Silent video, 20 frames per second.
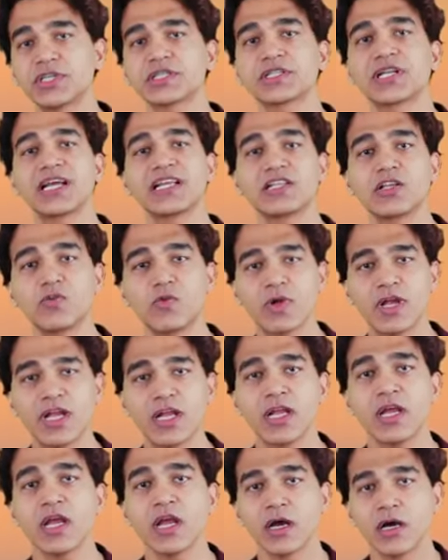just like the
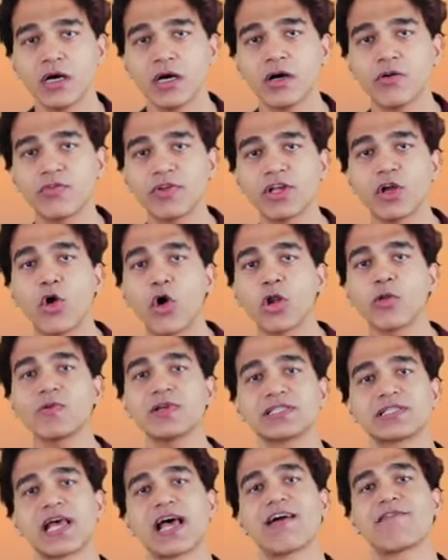way we
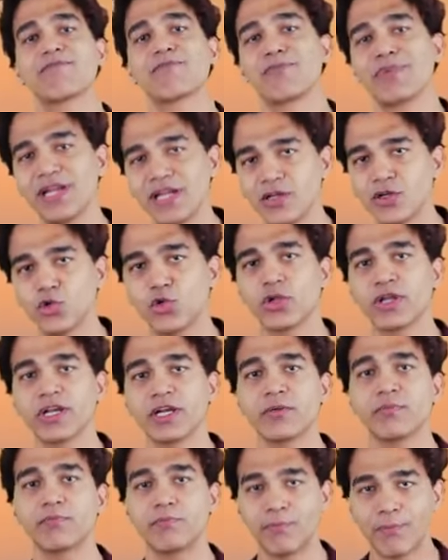always have been doing
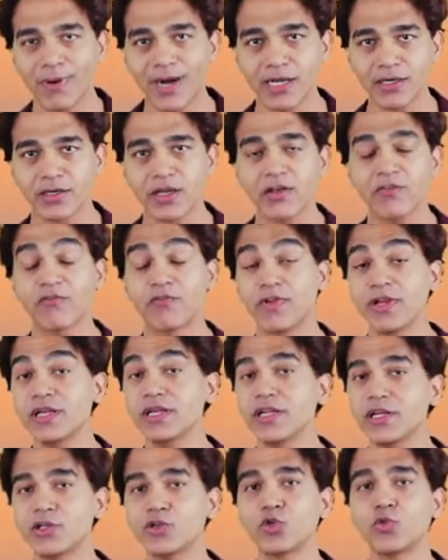it. But we
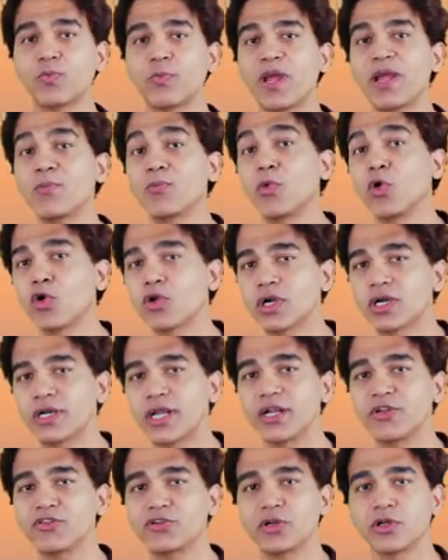need to pay more
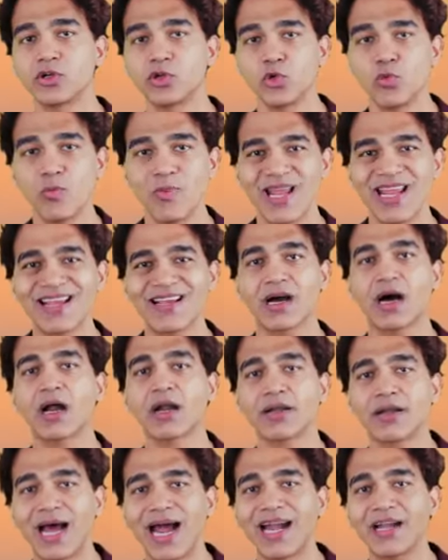attention to make
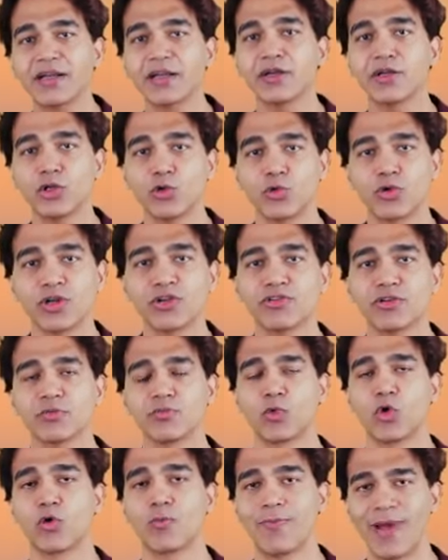our diet and nutrition
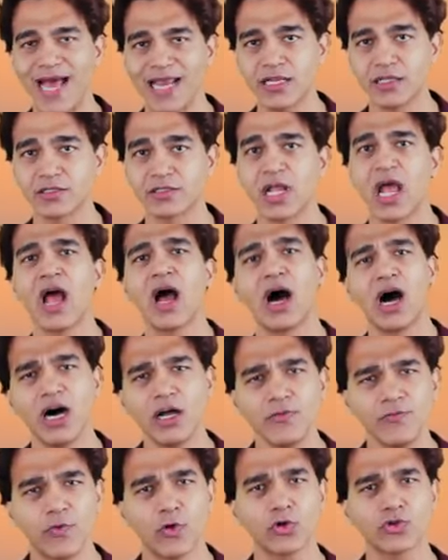more balanced.
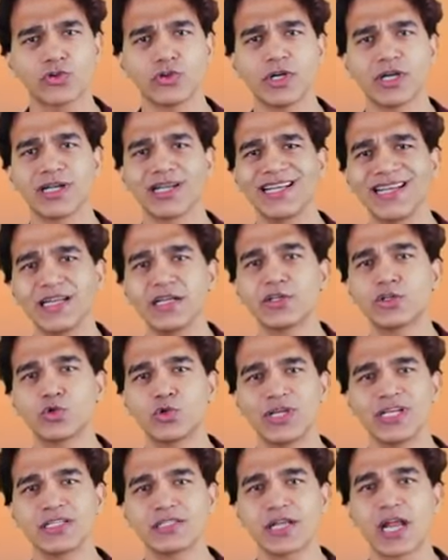Unfortunately, in
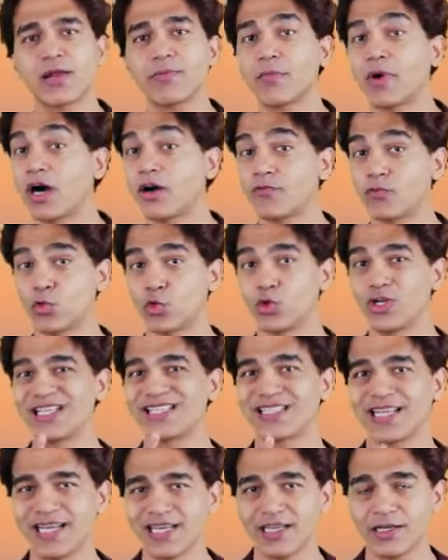today's time, our food
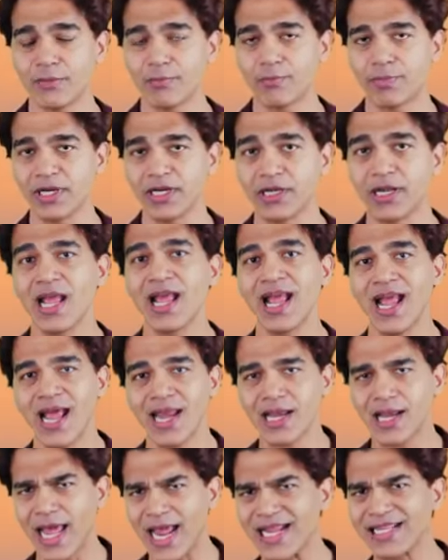is incomplete.
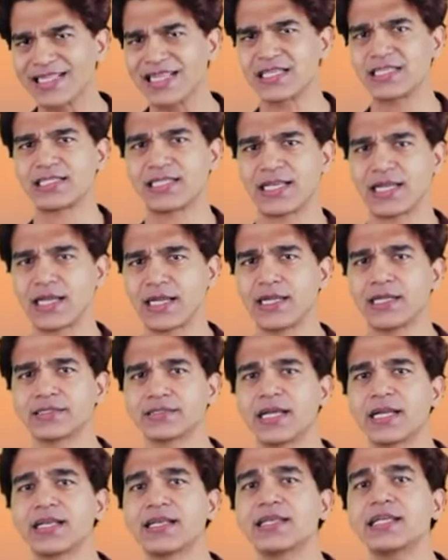And like they say,
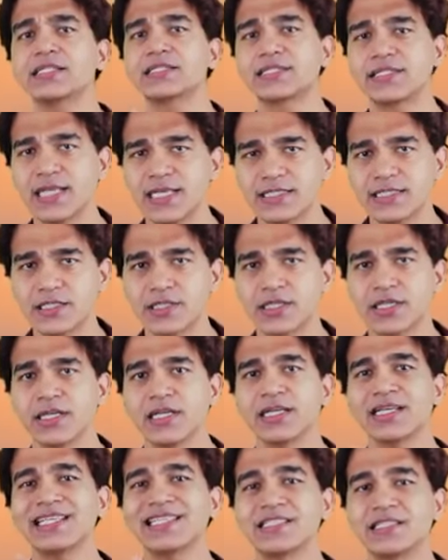that
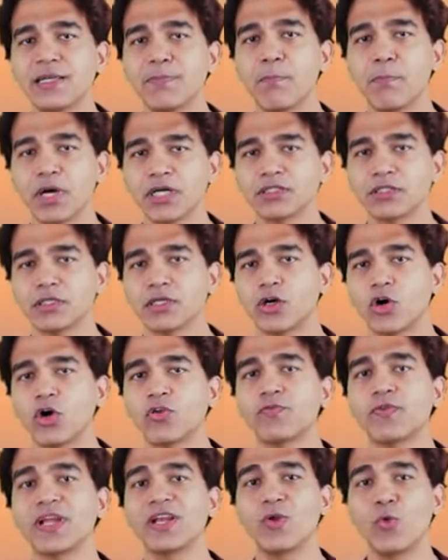necessity is the mother
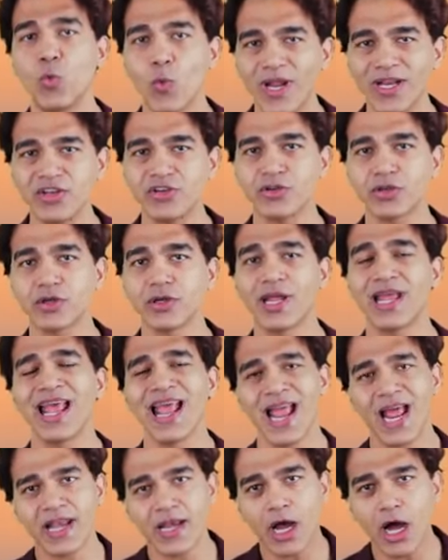of invention.
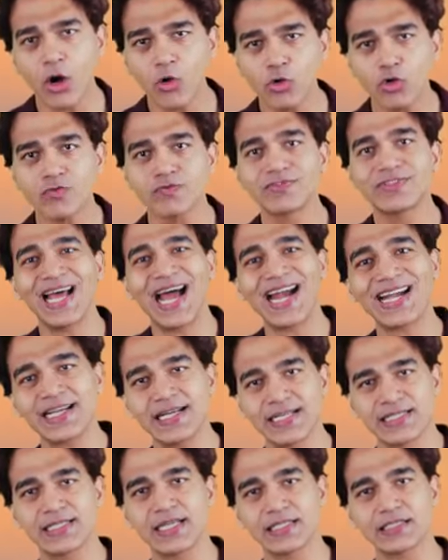And out of
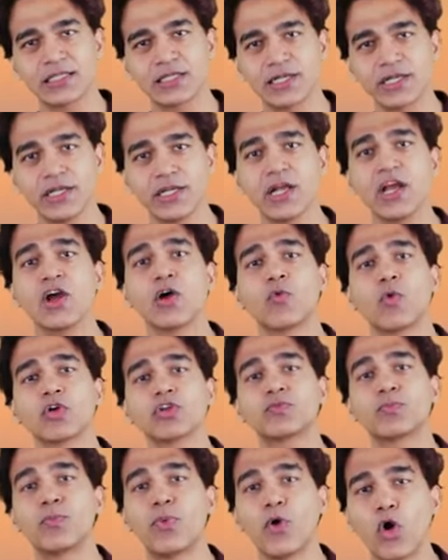that necessity
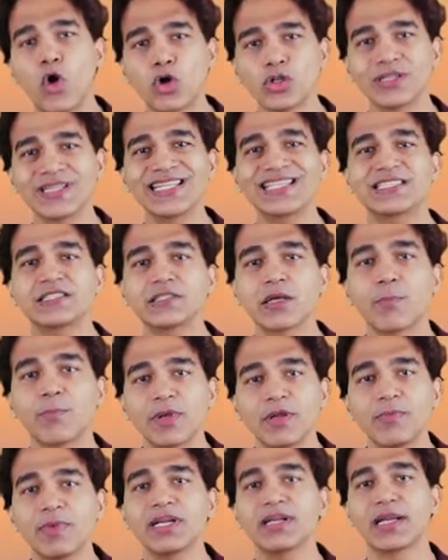was born the
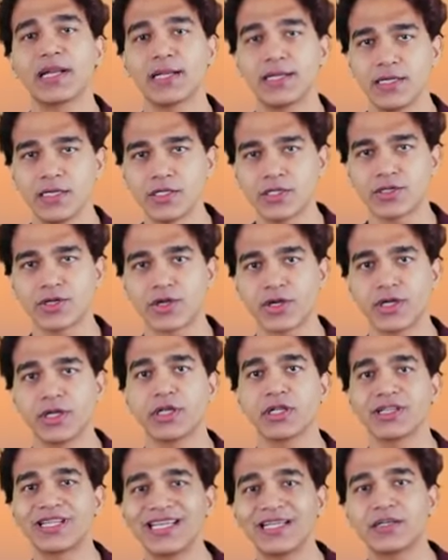supplement
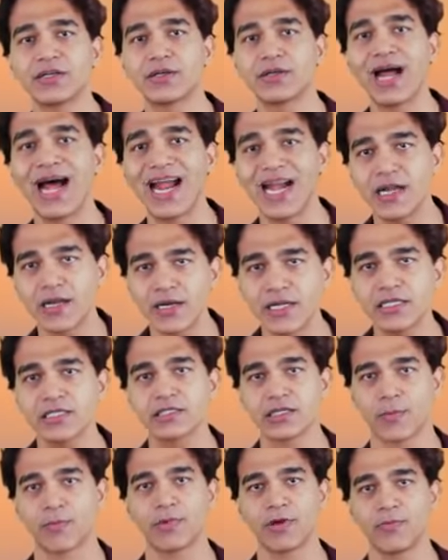industry, the dietary
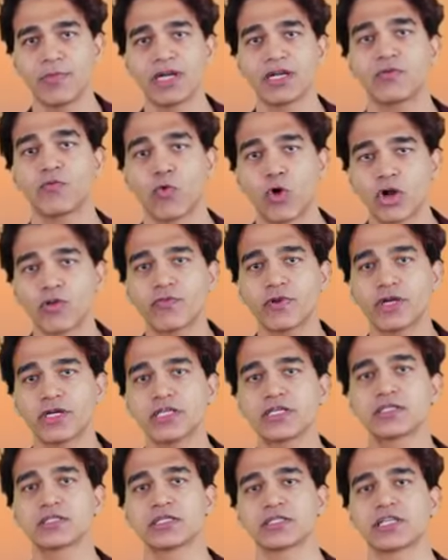supplement, what we are
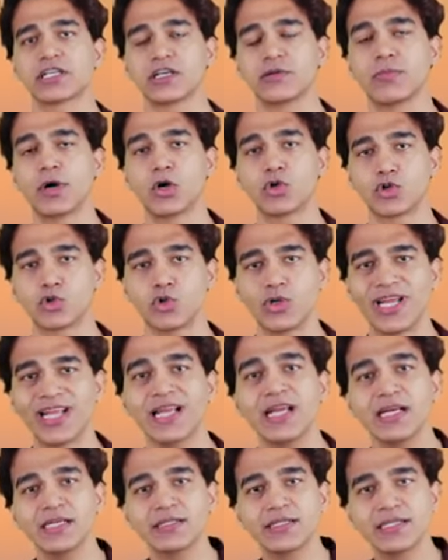discussing about
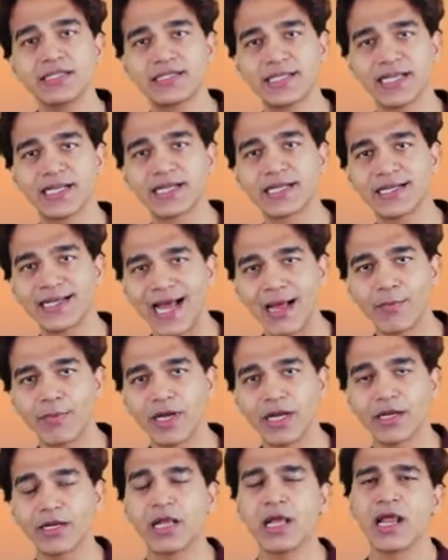today, the zinc
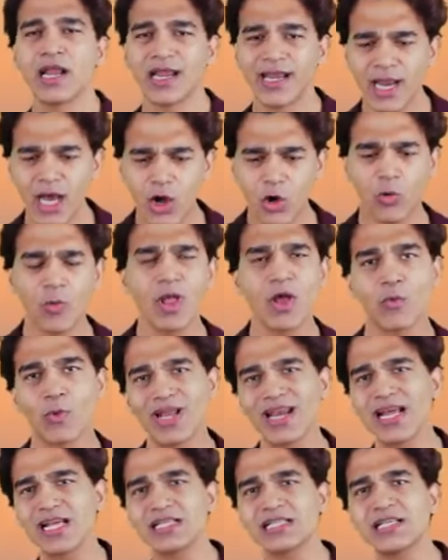tablet. Now,
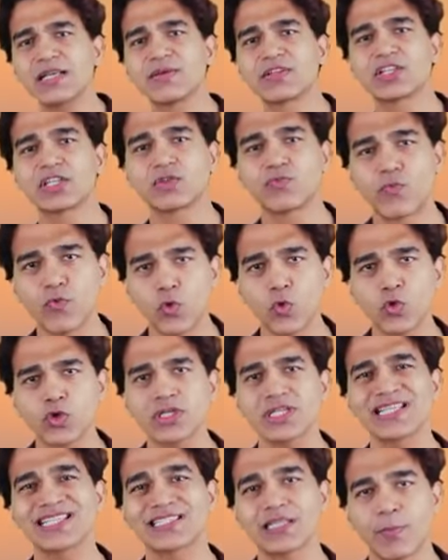when I say
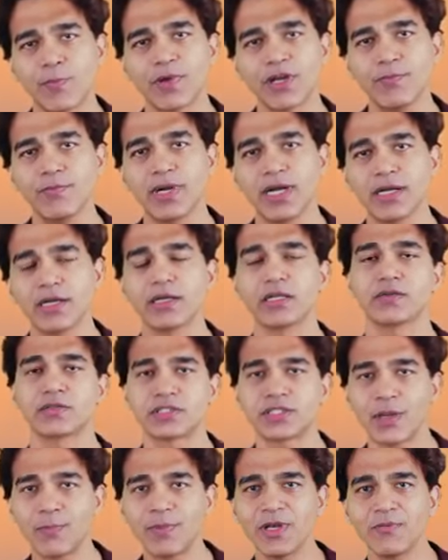food supplement,
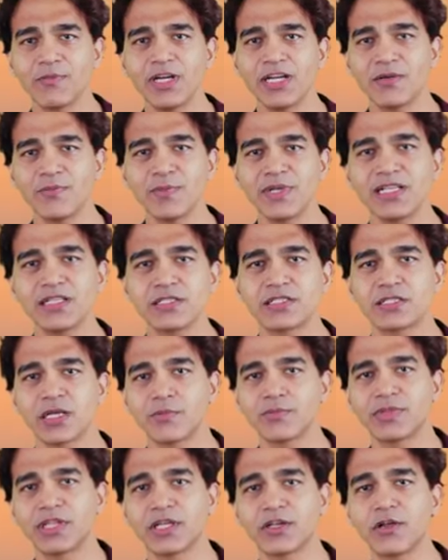supplement means
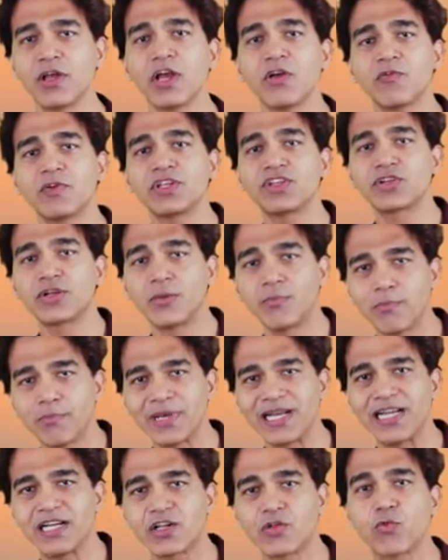something which
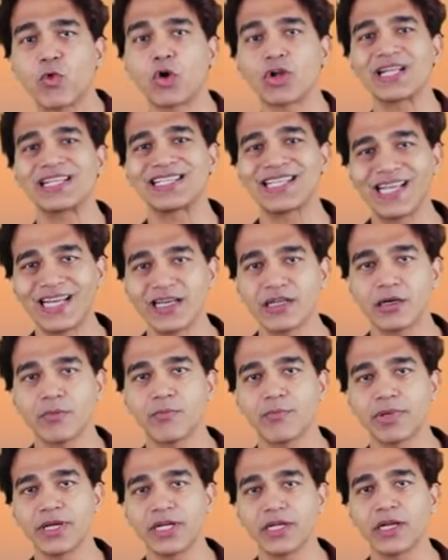completes what is
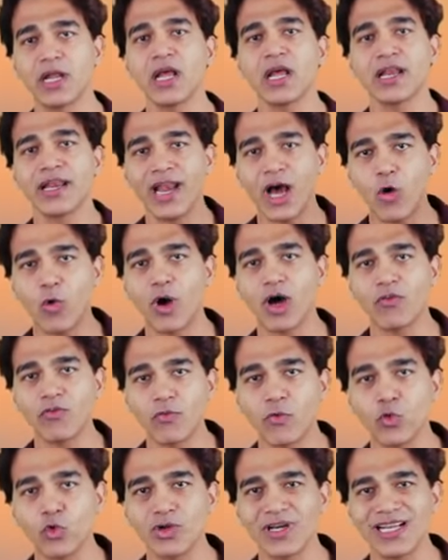incomplete. Now, our
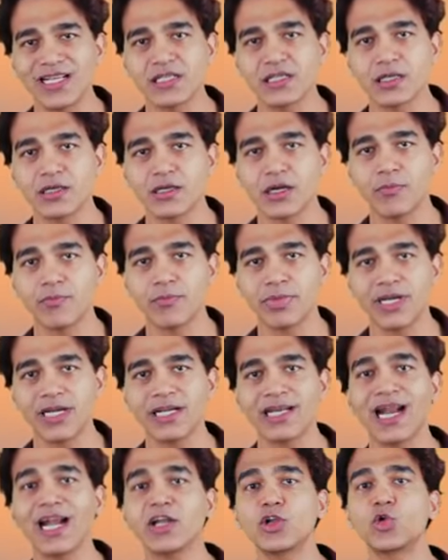food is
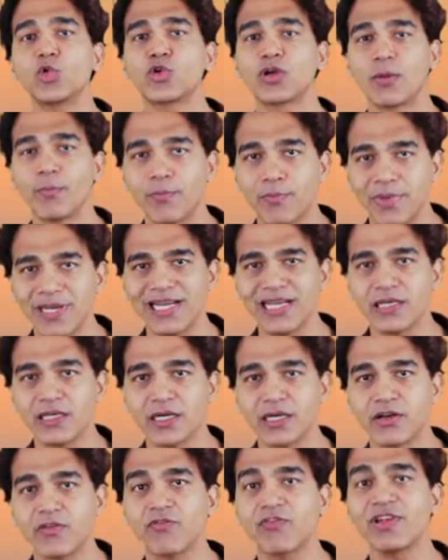incomplete, and to
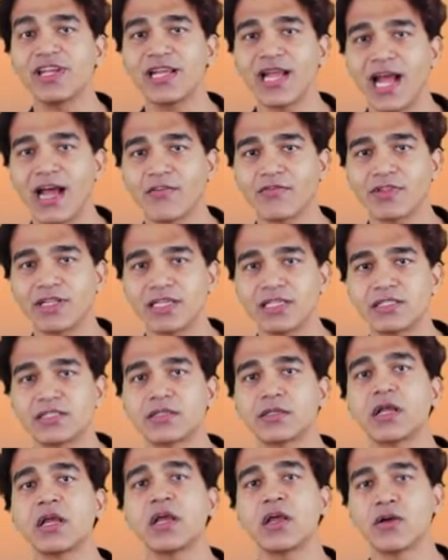complete it, we have
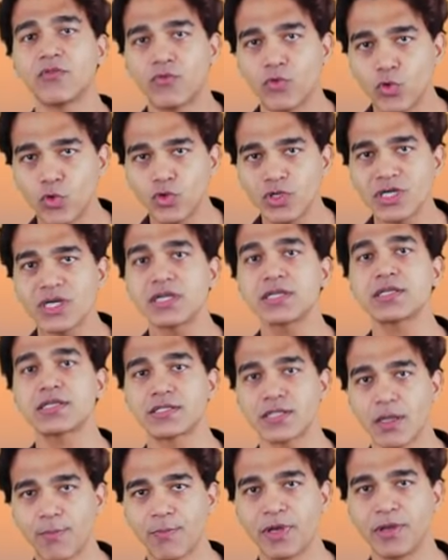these food
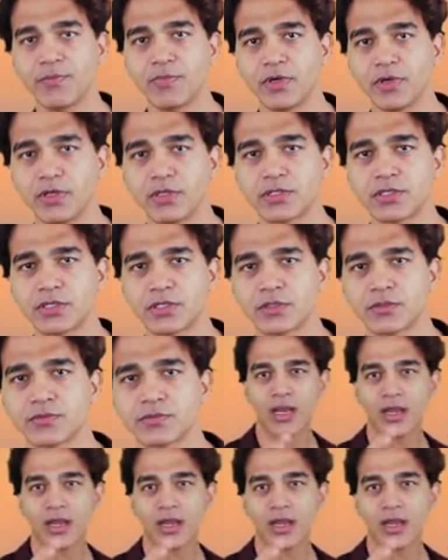supplements.